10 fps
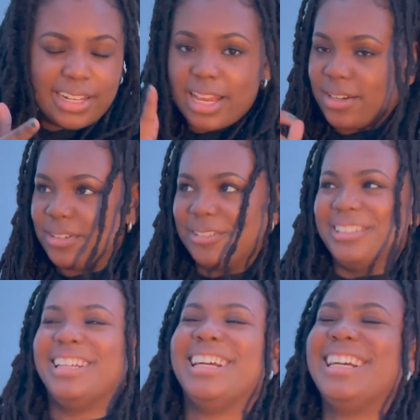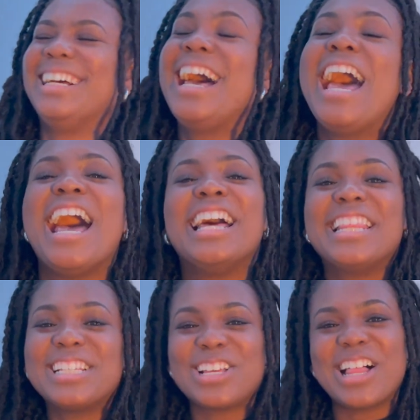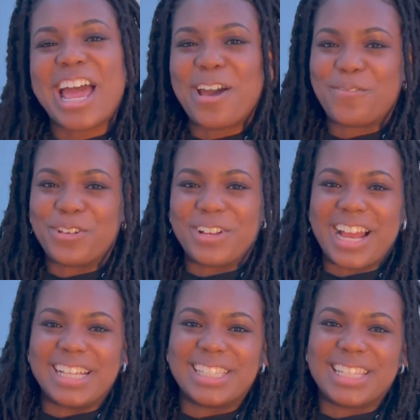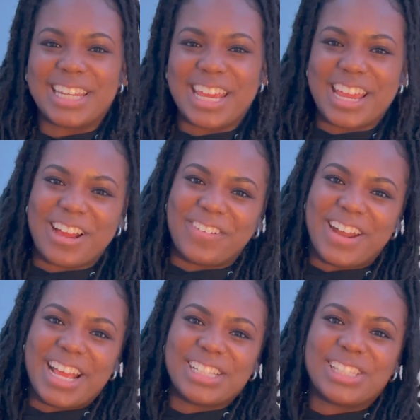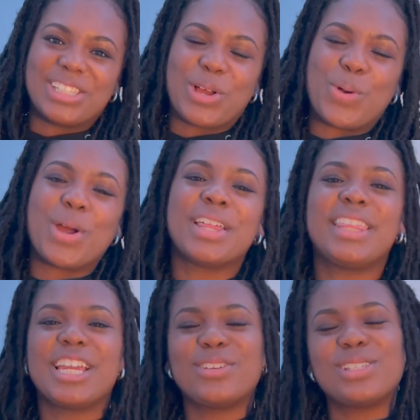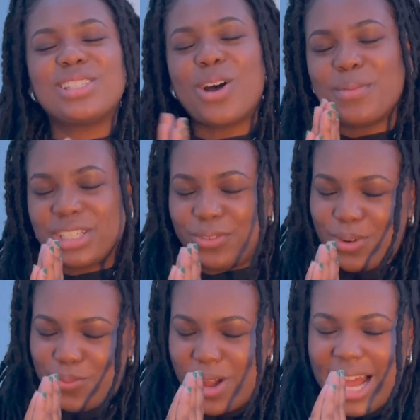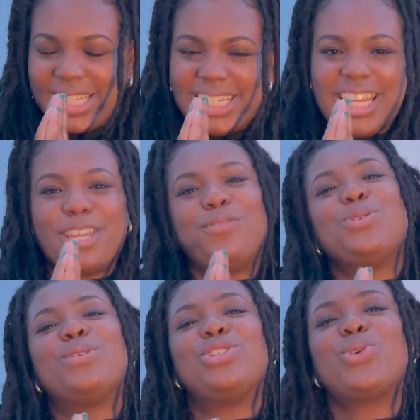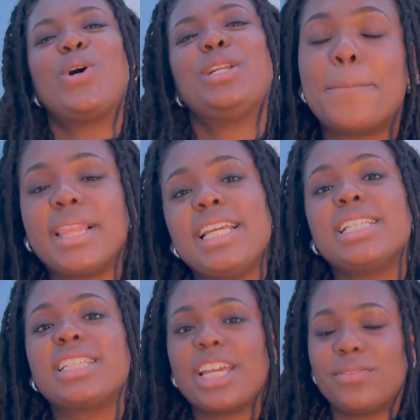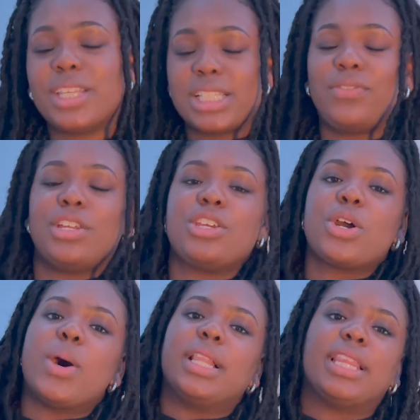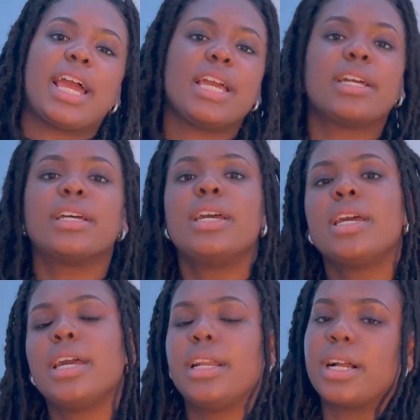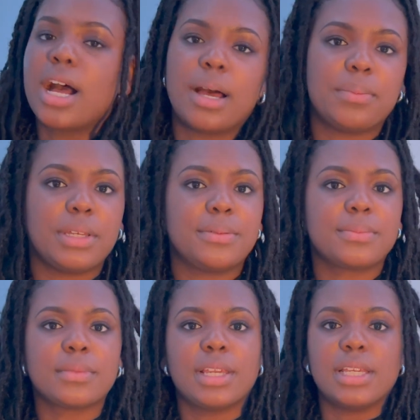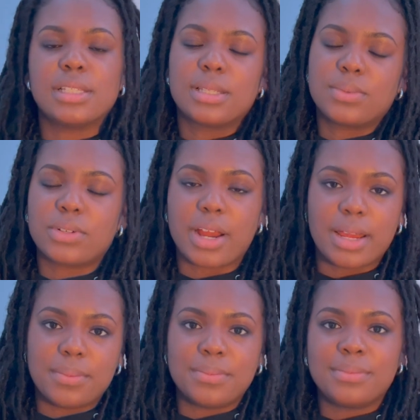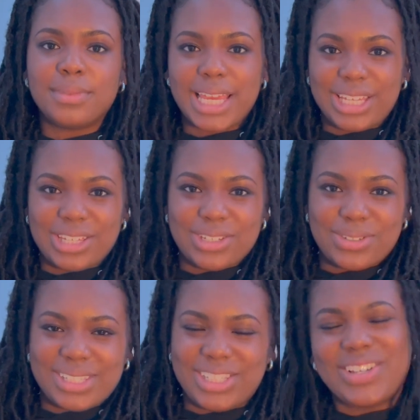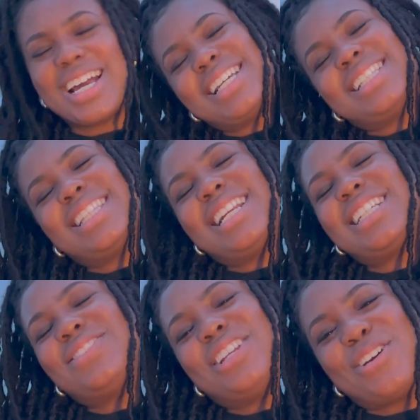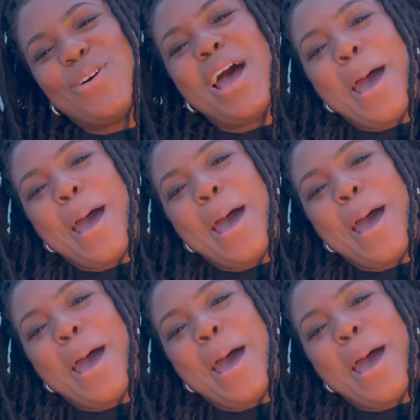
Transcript: I don't know. That's all I have for you guys today. All right, so thank you so much for watching. If you enjoyed, please give this video a like and a comment and subscribe. Thank you. See you guys in the next video.